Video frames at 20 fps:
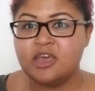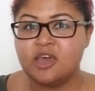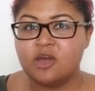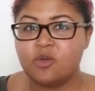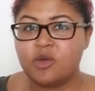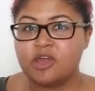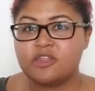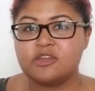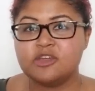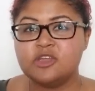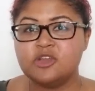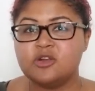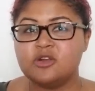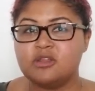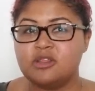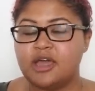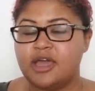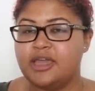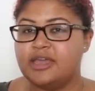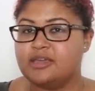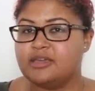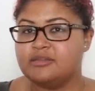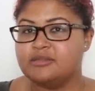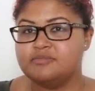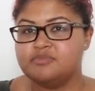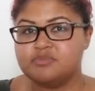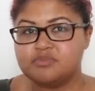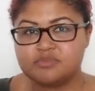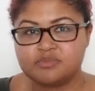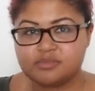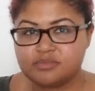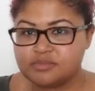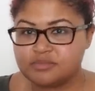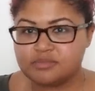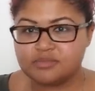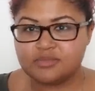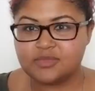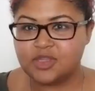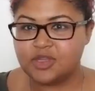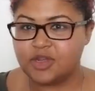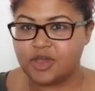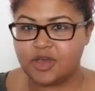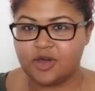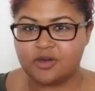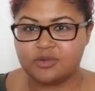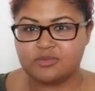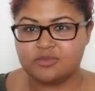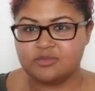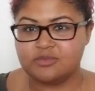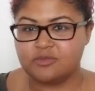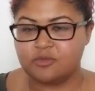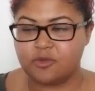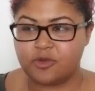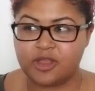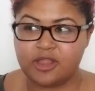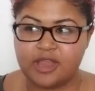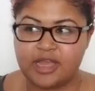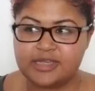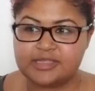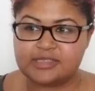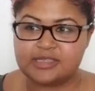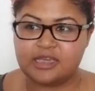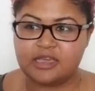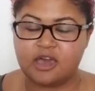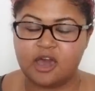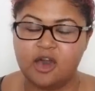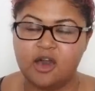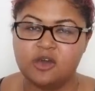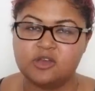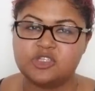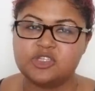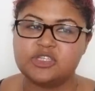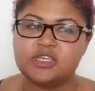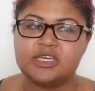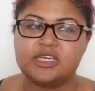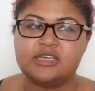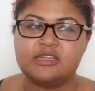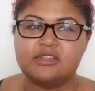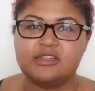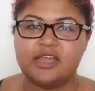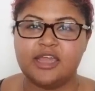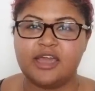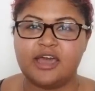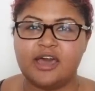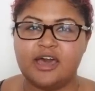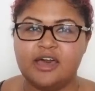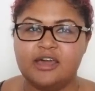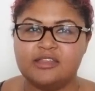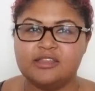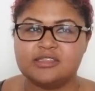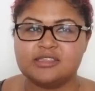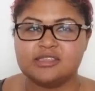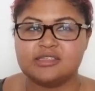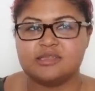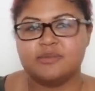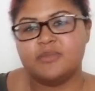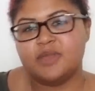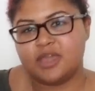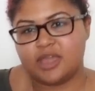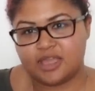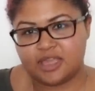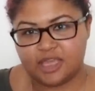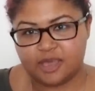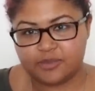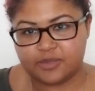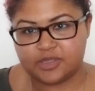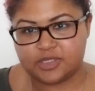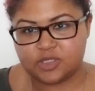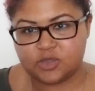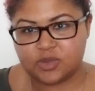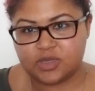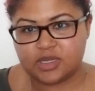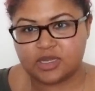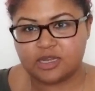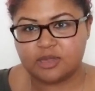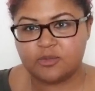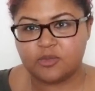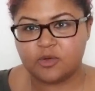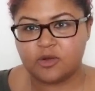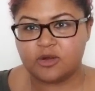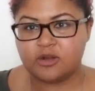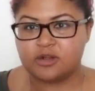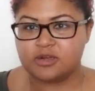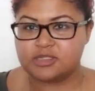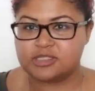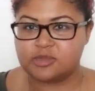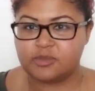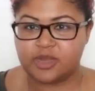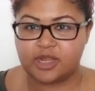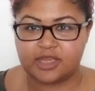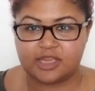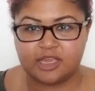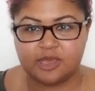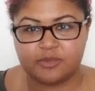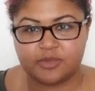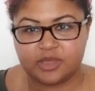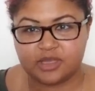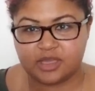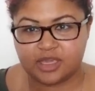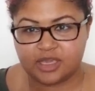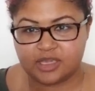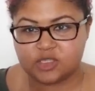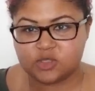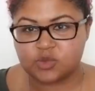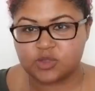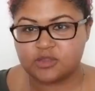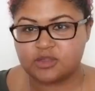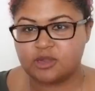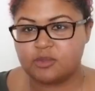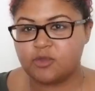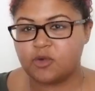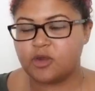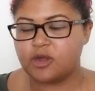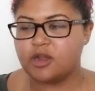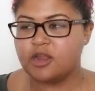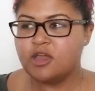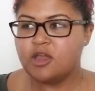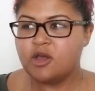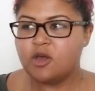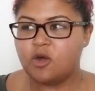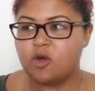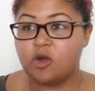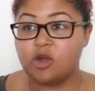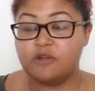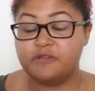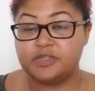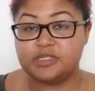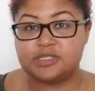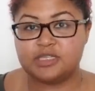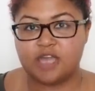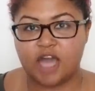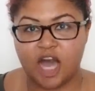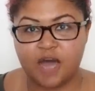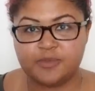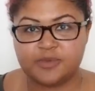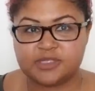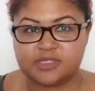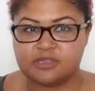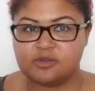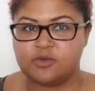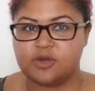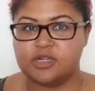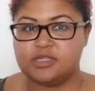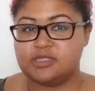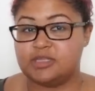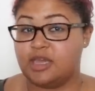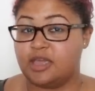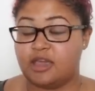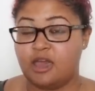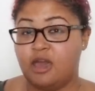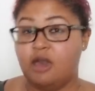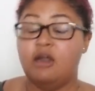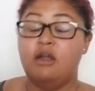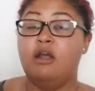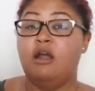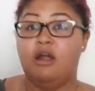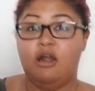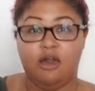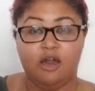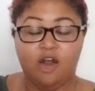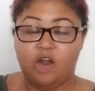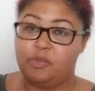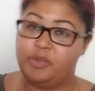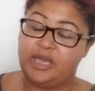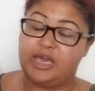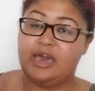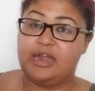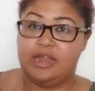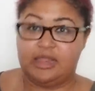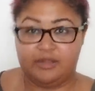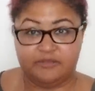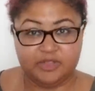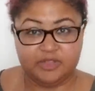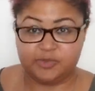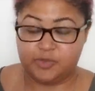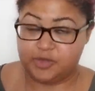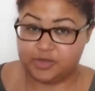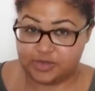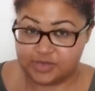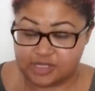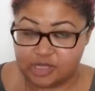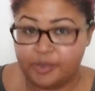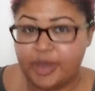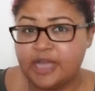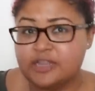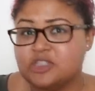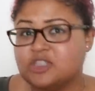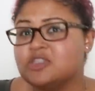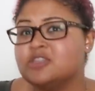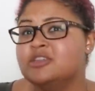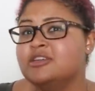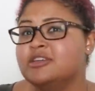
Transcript: Whether you're like, you know, realizing, oh shit, like this is something I can't be doing anymore or someone I can't be engaged with anymore. Or if it's the opposite where it's like, oh my God, I love this person so much.